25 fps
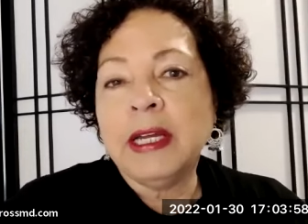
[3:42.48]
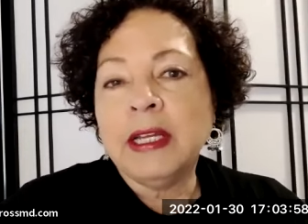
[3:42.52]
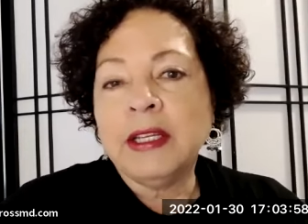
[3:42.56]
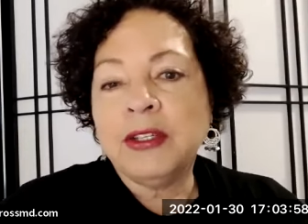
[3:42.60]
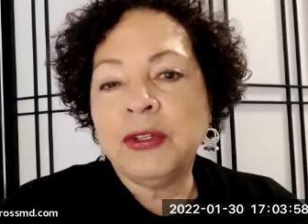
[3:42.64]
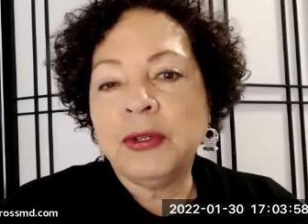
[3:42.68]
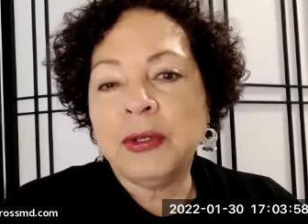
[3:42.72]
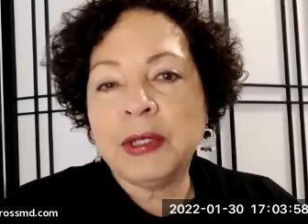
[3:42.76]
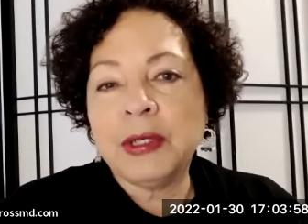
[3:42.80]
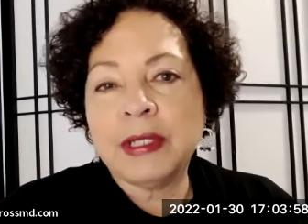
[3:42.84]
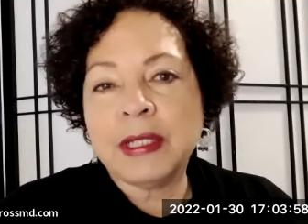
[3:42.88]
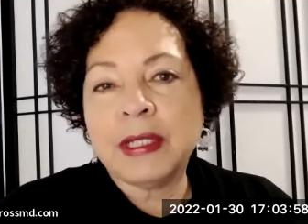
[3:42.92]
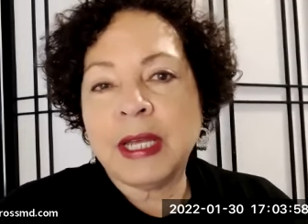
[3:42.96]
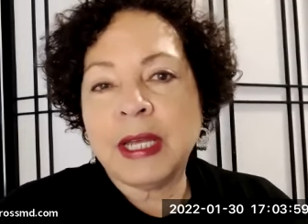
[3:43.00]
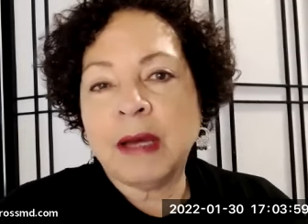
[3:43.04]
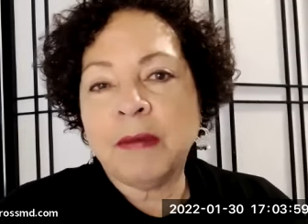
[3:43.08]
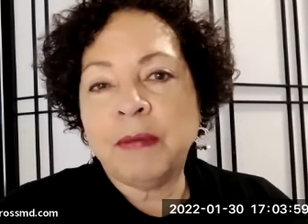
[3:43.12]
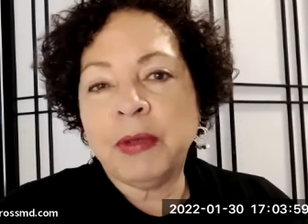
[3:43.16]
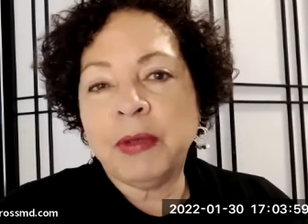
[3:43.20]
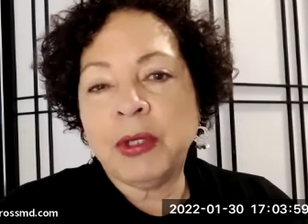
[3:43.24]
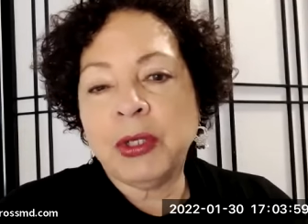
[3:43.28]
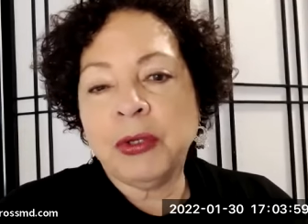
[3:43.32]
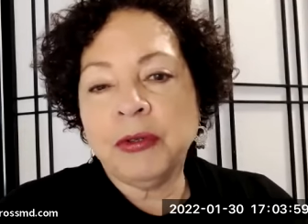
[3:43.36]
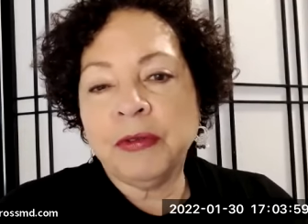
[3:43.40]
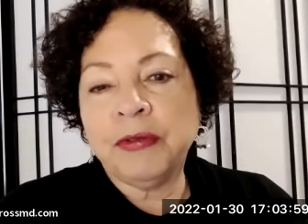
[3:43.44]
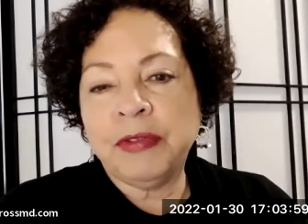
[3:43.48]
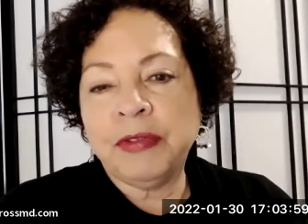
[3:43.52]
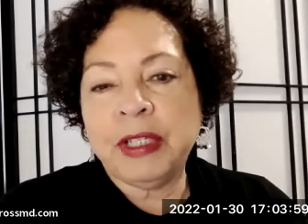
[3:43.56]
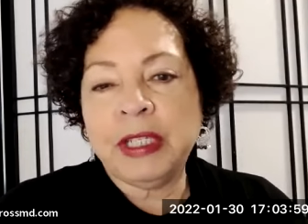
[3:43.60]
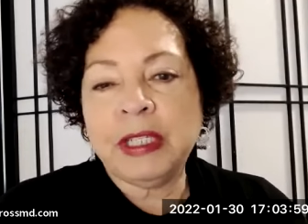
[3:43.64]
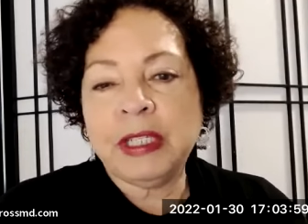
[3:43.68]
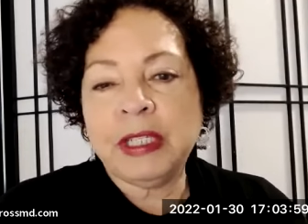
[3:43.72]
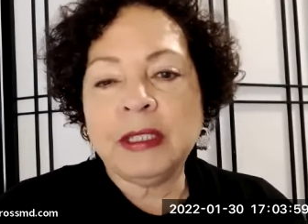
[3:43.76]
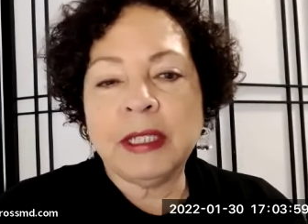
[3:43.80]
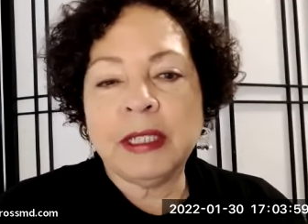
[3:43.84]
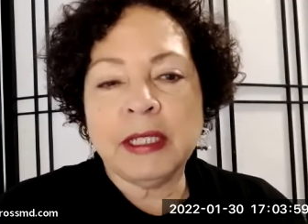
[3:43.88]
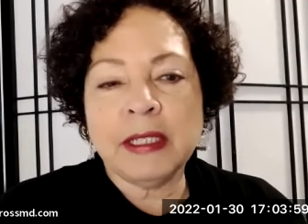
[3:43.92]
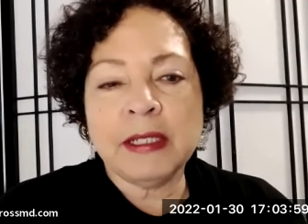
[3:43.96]
to accept your
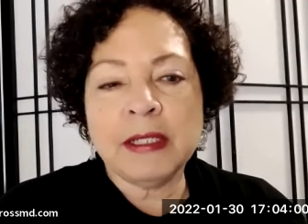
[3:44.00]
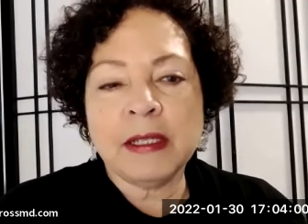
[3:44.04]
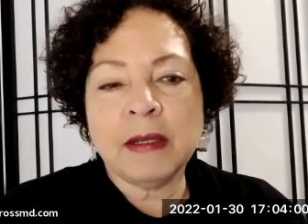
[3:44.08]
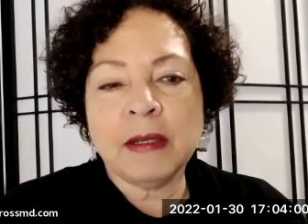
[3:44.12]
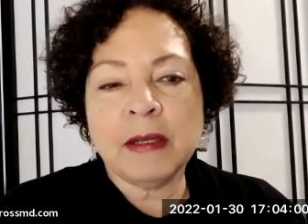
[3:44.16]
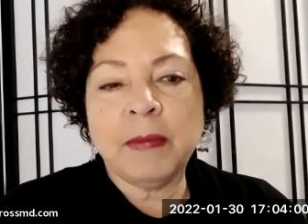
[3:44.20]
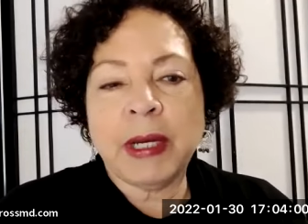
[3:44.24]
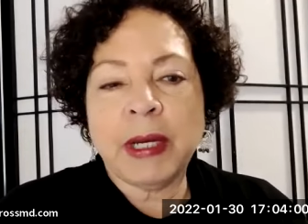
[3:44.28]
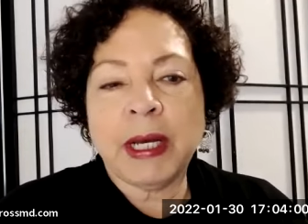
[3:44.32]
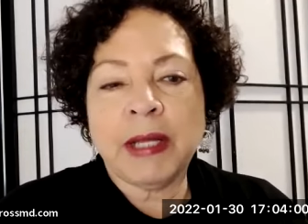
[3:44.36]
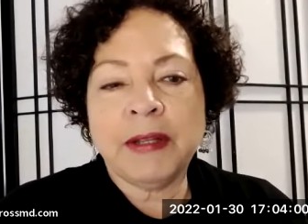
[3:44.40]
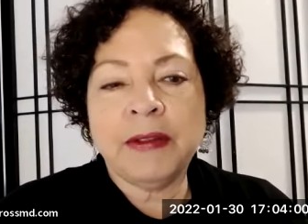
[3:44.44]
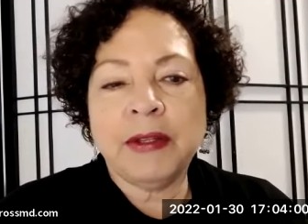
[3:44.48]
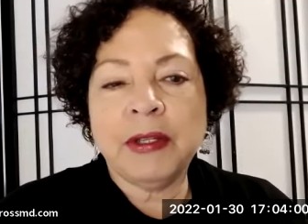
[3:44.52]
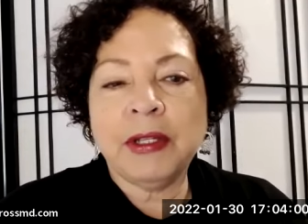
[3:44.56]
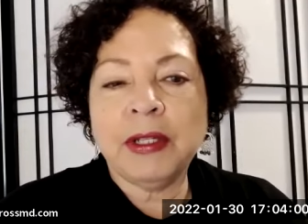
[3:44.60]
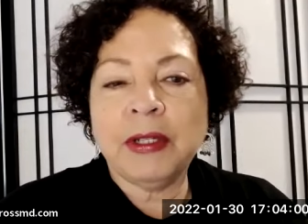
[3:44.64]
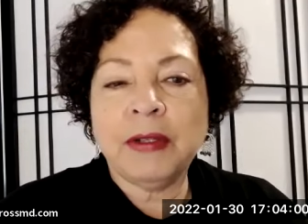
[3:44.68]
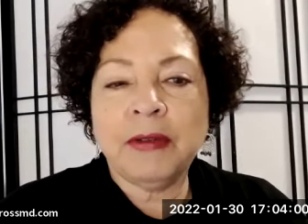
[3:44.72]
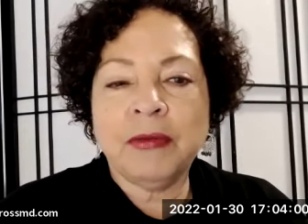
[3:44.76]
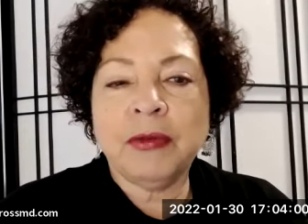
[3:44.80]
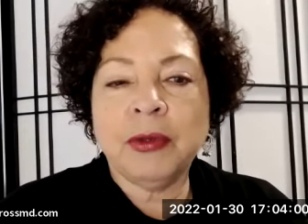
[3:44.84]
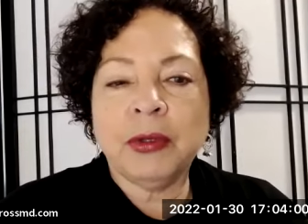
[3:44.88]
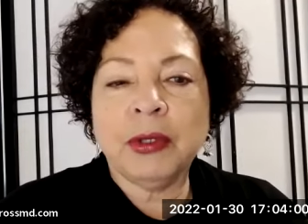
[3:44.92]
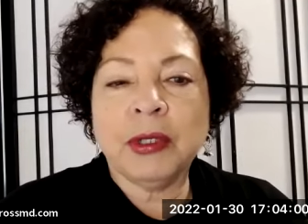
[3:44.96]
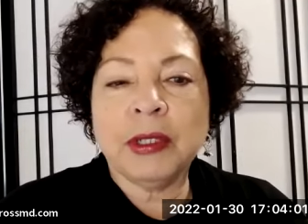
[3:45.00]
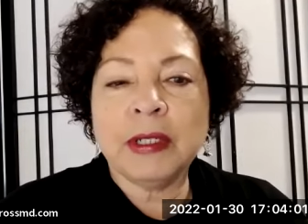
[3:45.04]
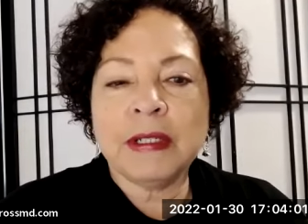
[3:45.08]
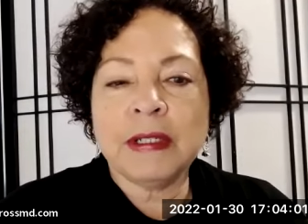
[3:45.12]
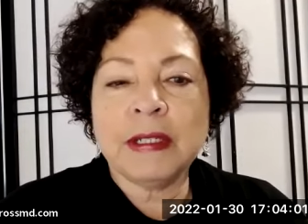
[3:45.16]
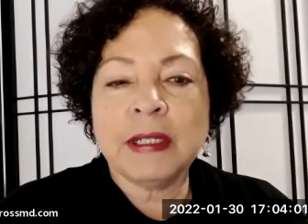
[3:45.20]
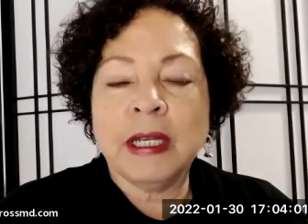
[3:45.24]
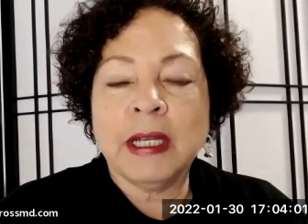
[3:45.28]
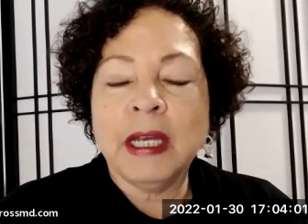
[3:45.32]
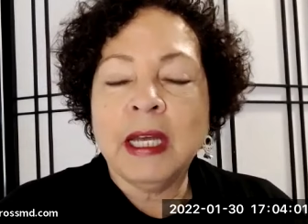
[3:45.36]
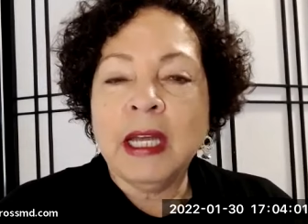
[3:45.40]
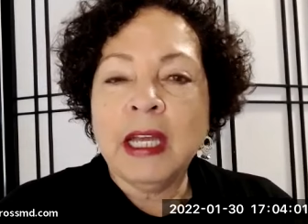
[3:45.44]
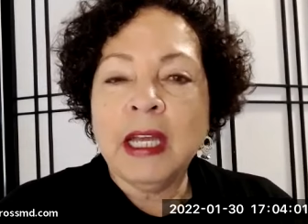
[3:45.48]
feelings about the divorce.